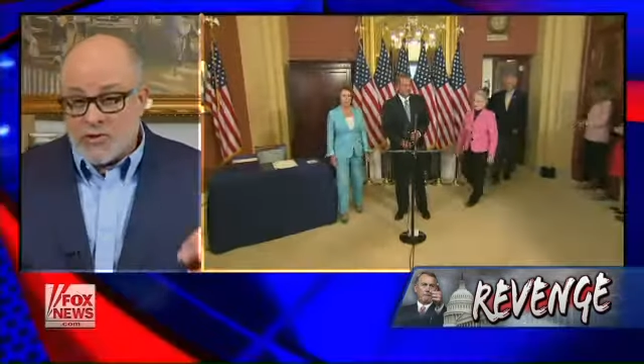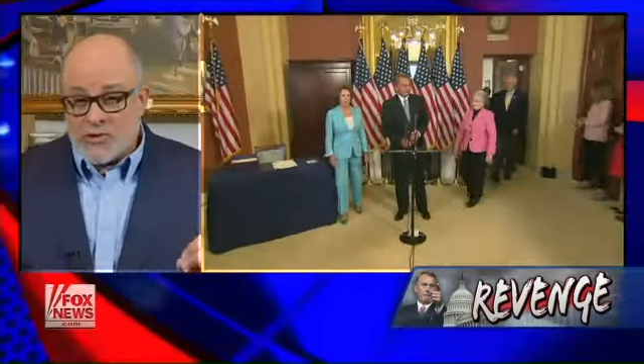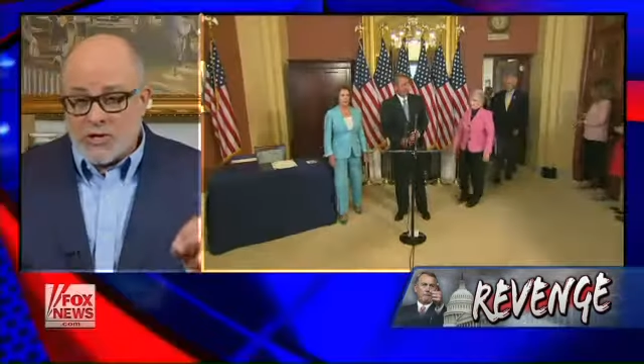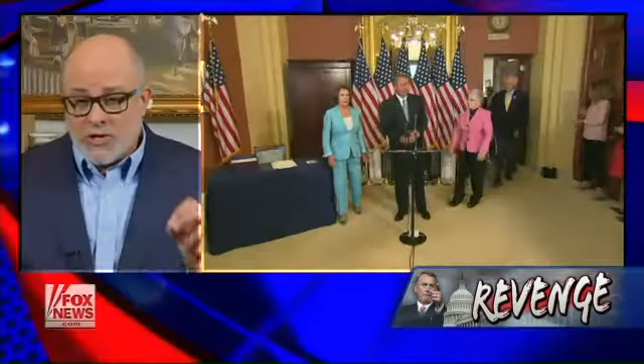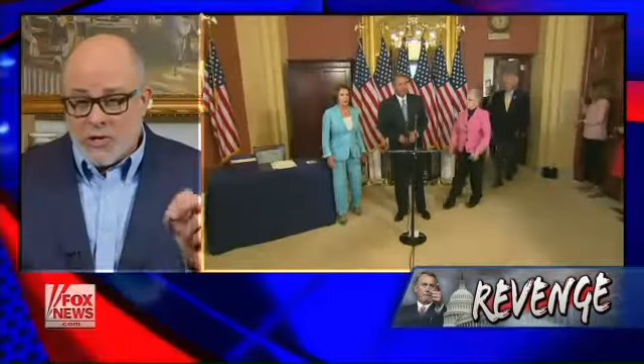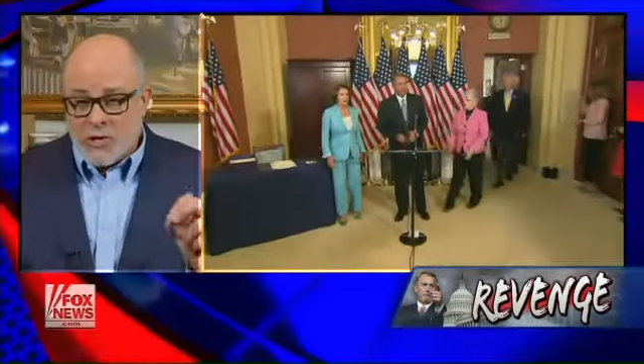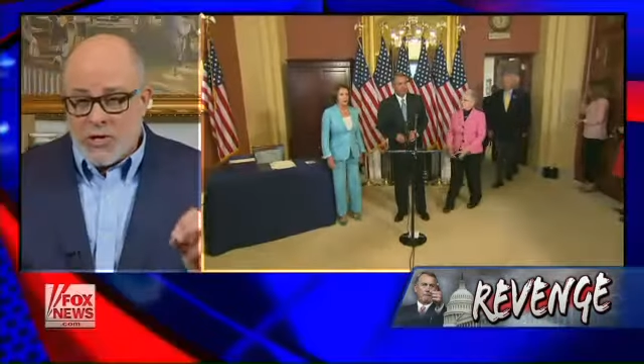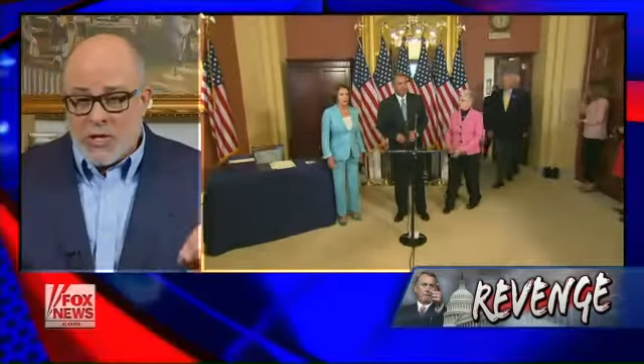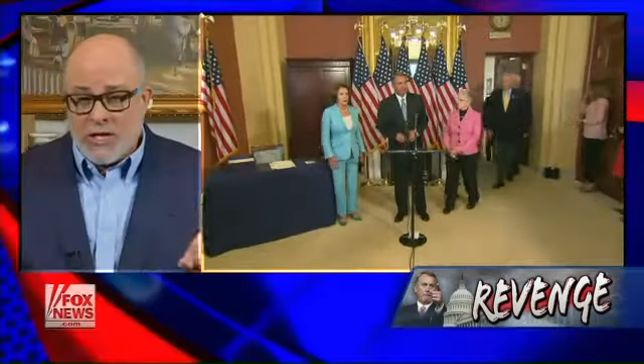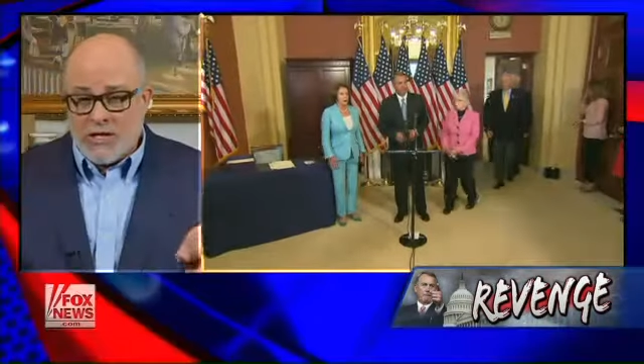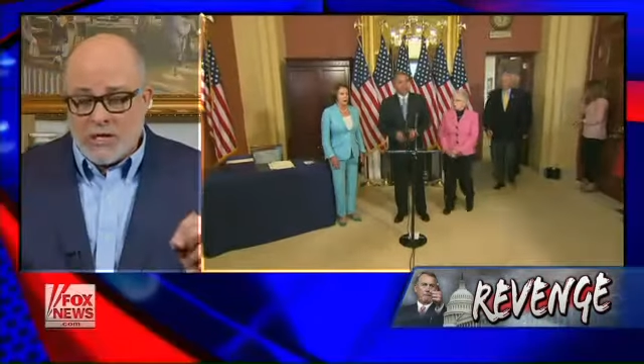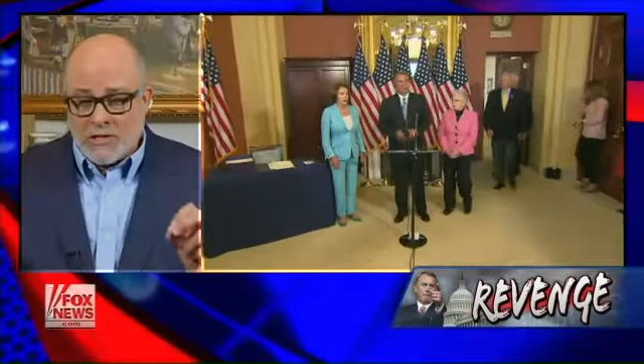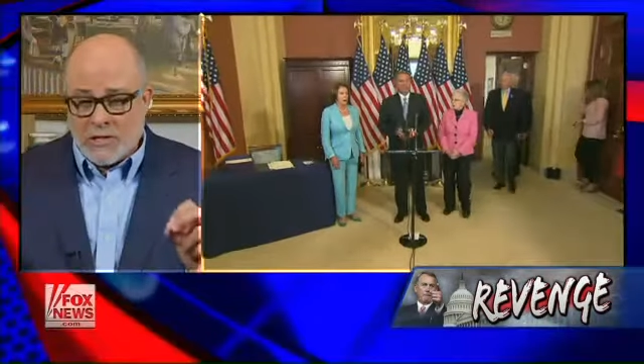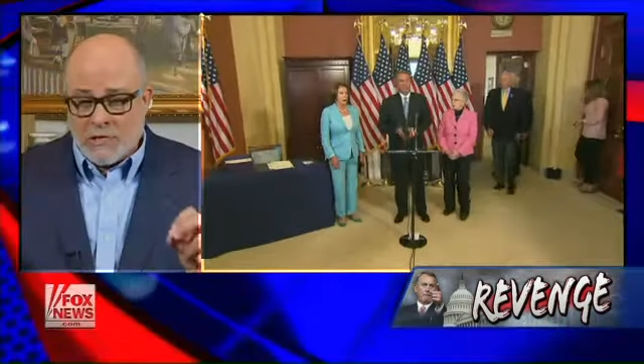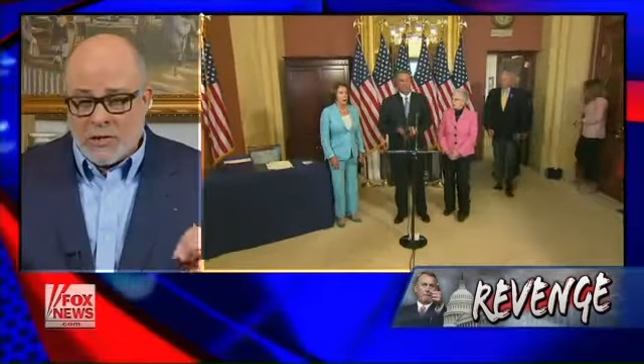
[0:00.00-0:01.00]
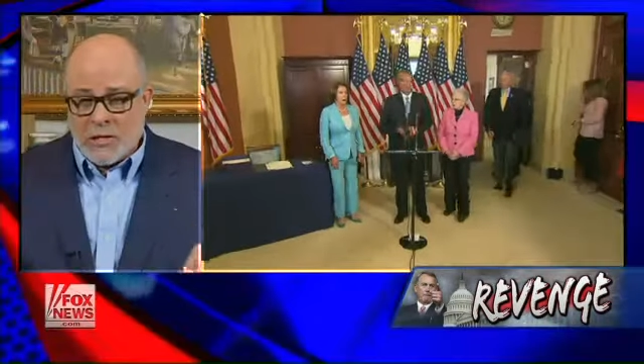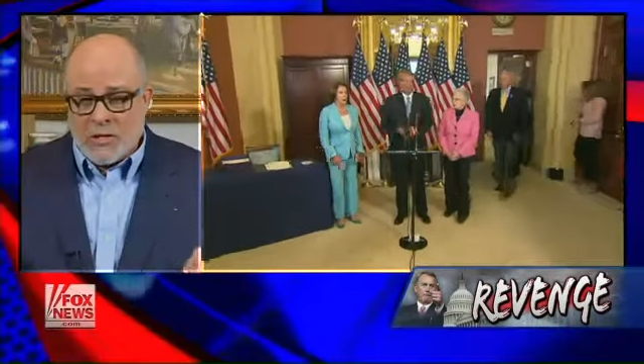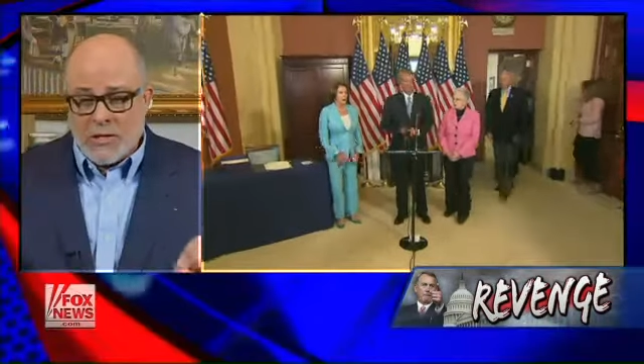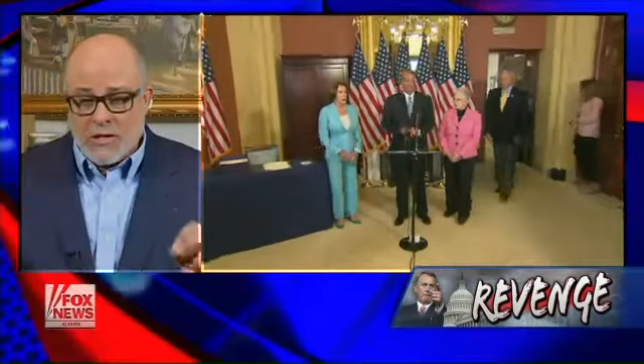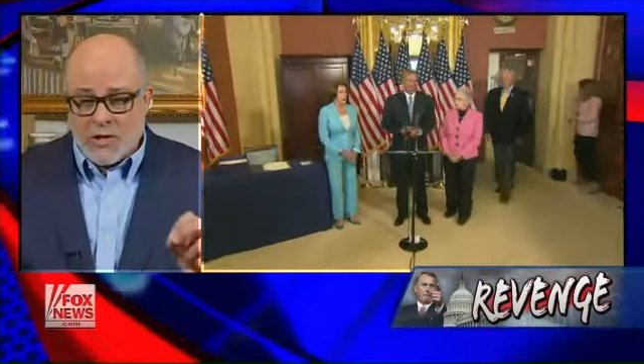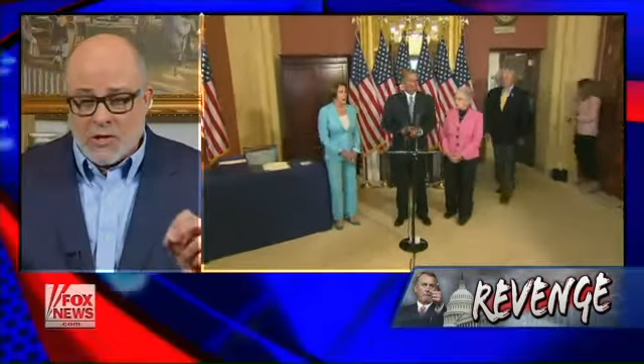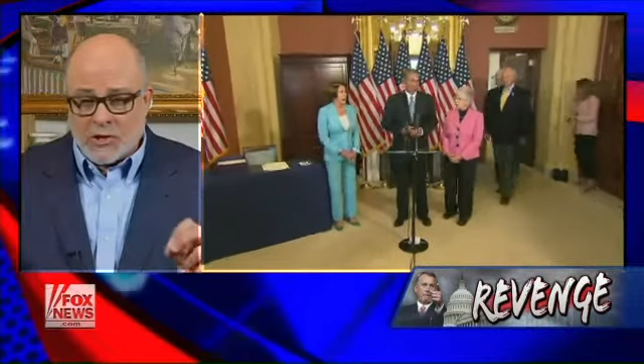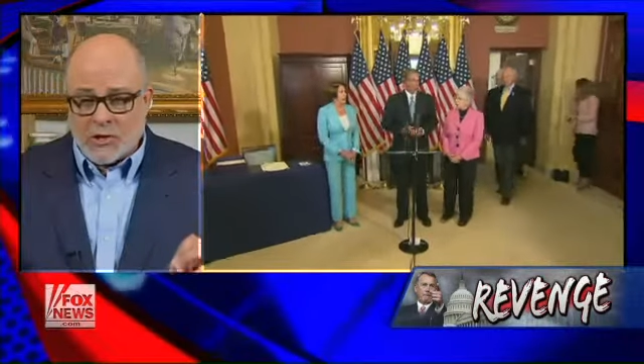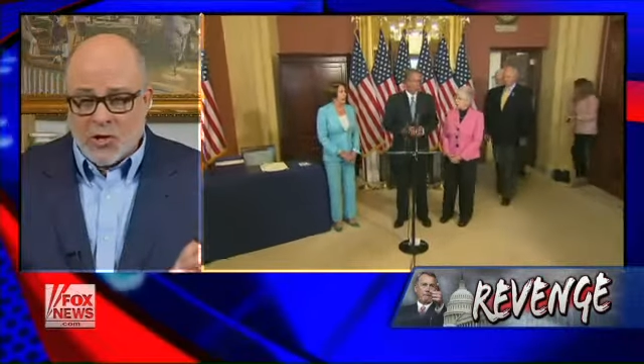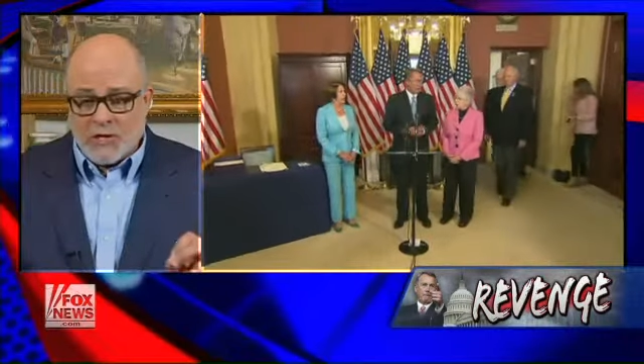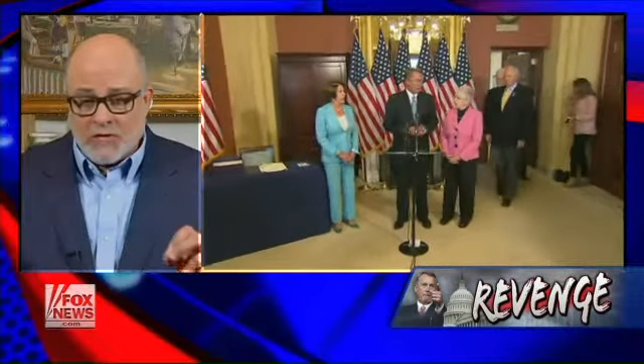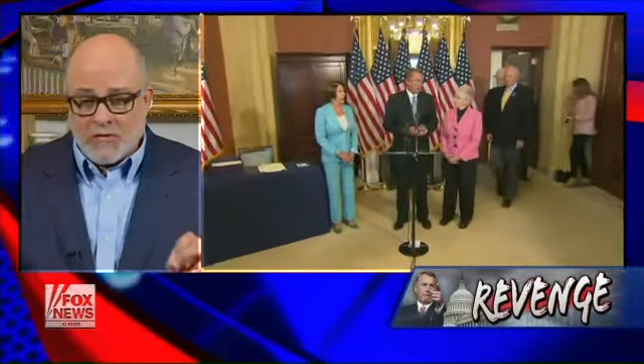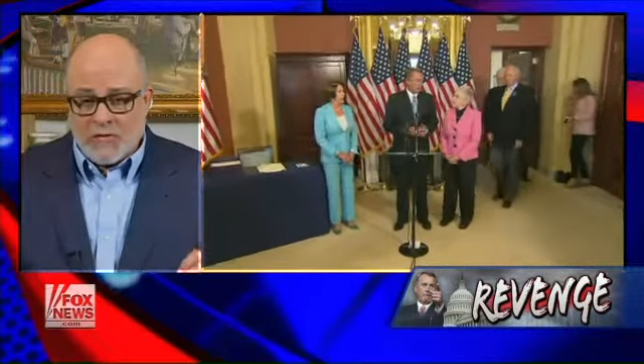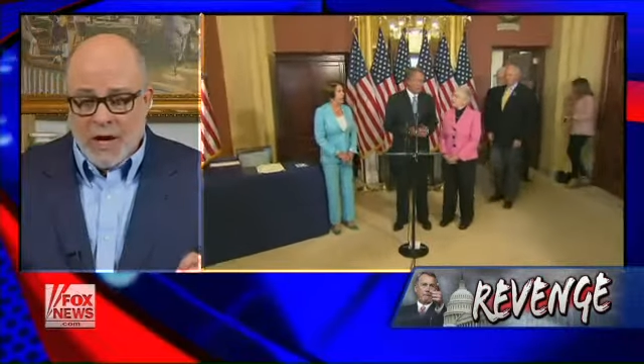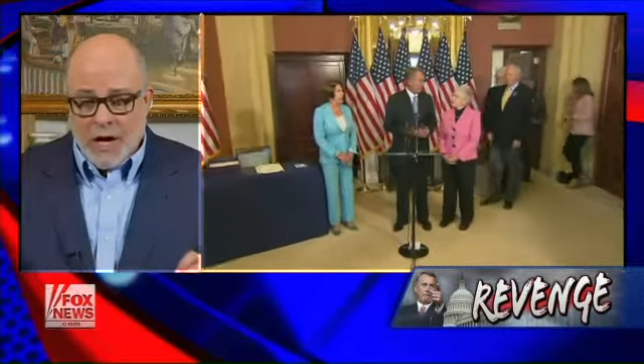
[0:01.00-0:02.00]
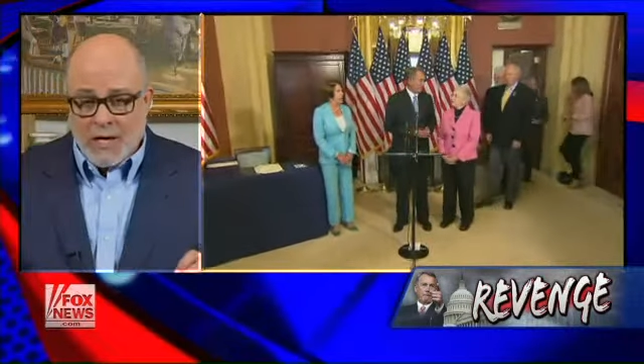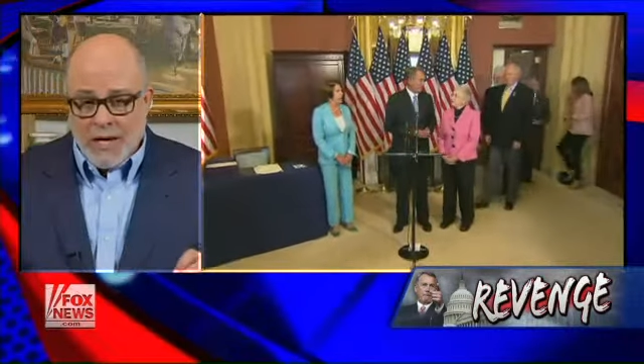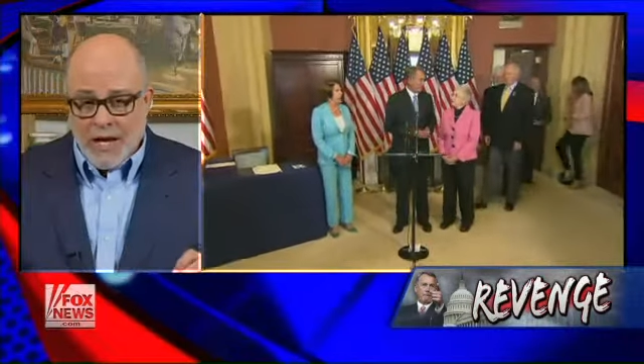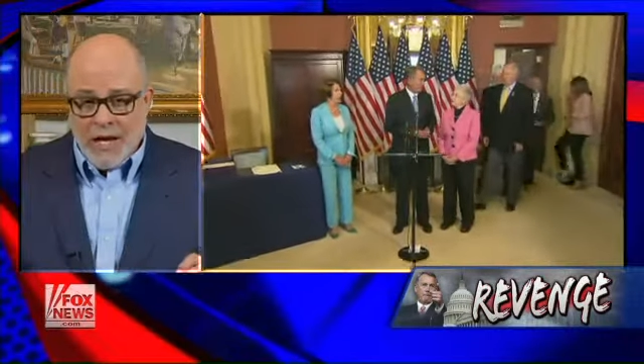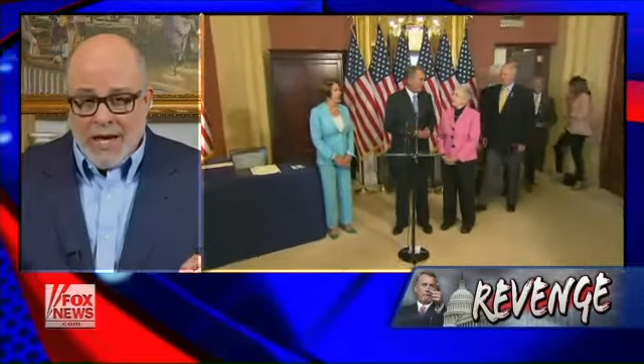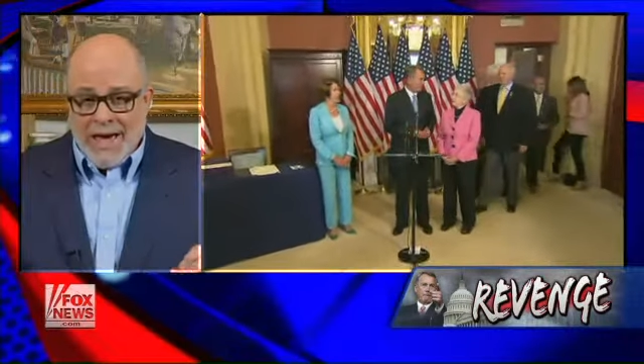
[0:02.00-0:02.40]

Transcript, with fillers: Security Disability Insurance Fund